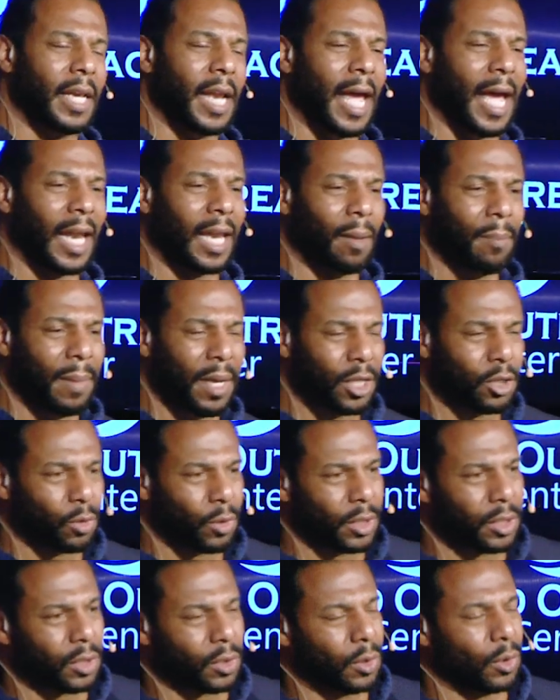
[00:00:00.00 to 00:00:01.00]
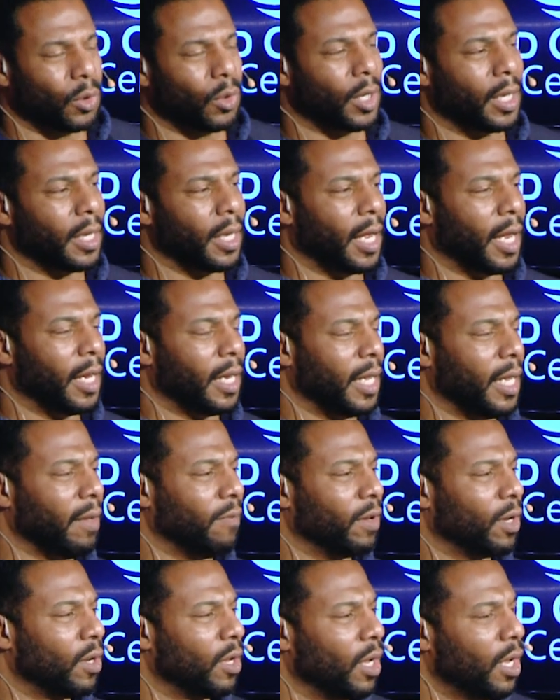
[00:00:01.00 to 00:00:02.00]
in elementary school and
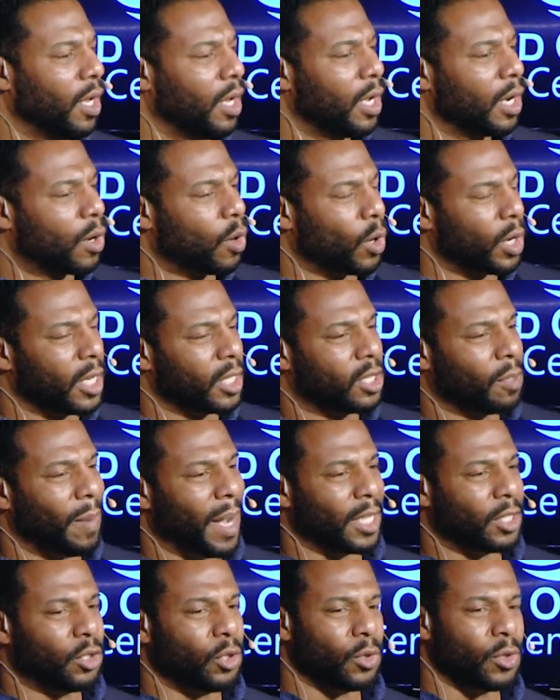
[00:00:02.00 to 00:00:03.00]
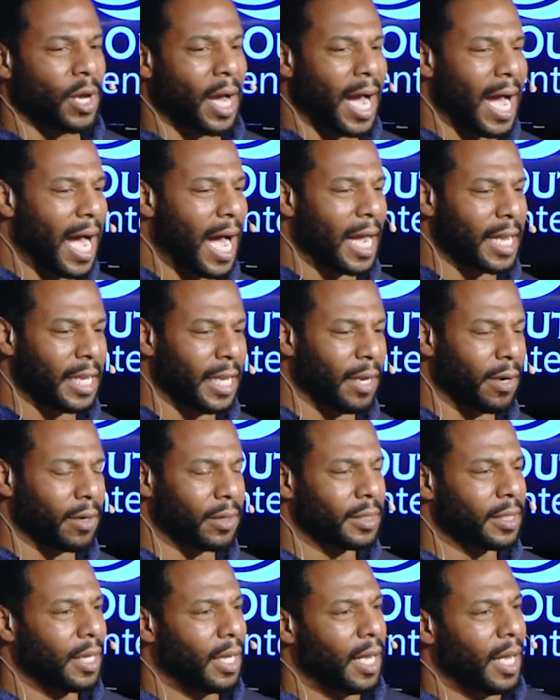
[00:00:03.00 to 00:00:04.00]
even going into my junior high
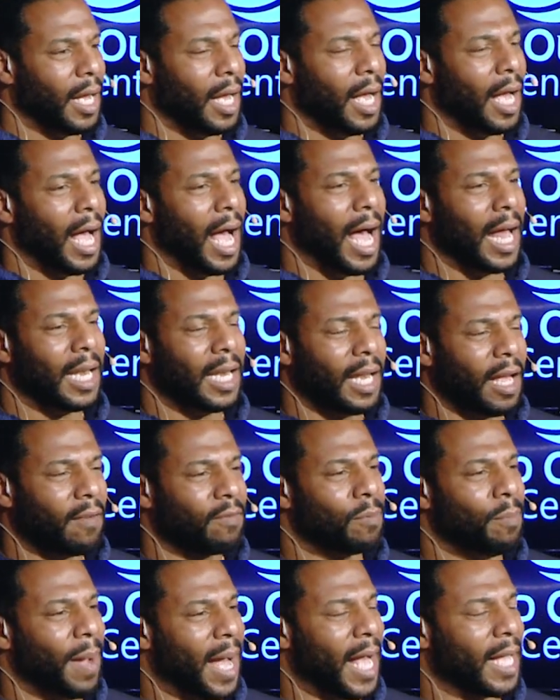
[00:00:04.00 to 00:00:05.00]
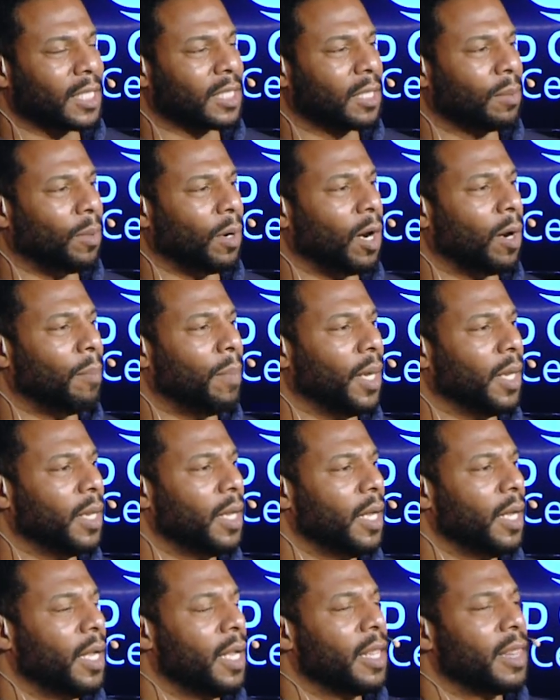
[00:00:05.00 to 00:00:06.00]
years, I loved basketball, but
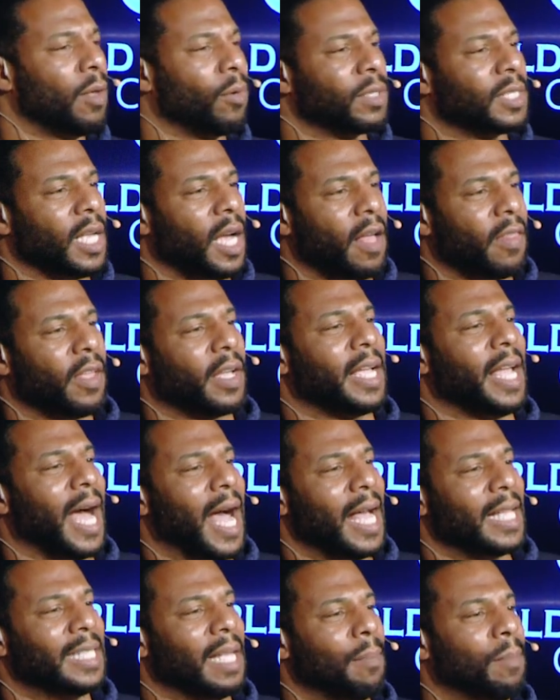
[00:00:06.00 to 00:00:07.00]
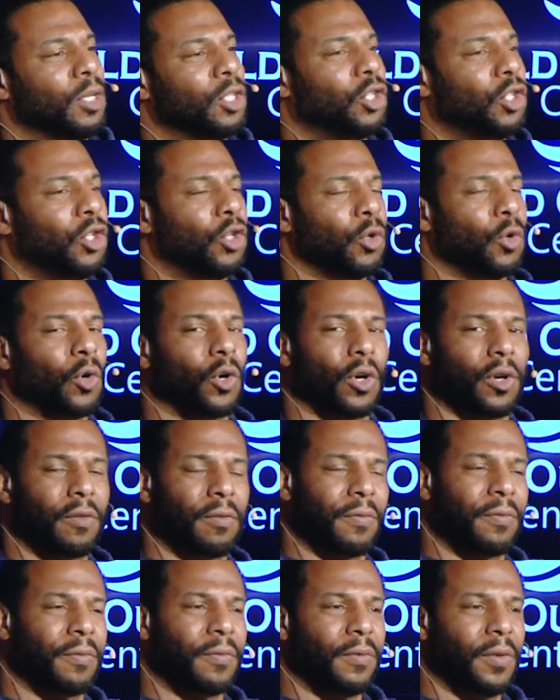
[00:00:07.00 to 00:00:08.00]
there was other guys that matured
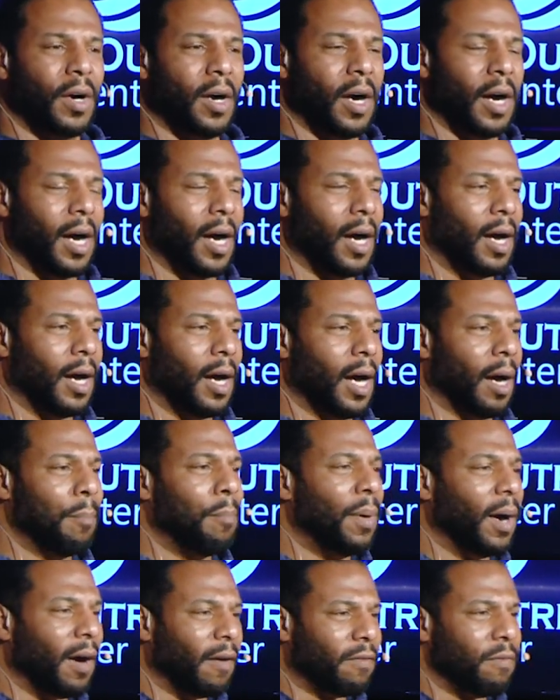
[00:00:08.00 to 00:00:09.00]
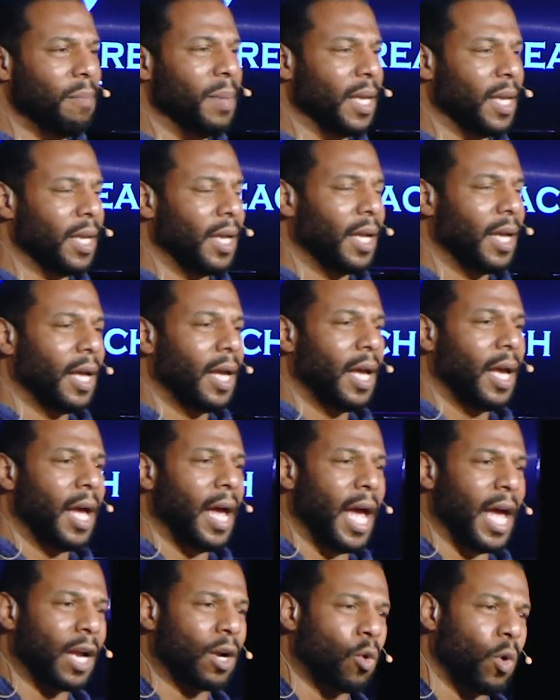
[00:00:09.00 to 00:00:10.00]
above me
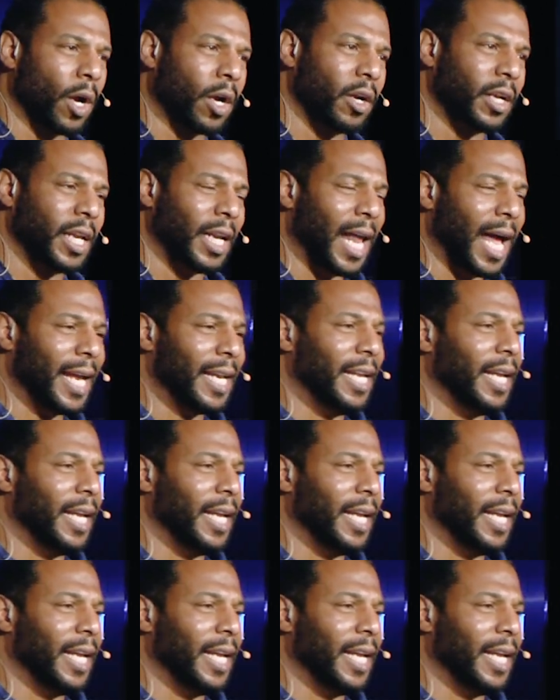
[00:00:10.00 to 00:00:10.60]
and quicker than I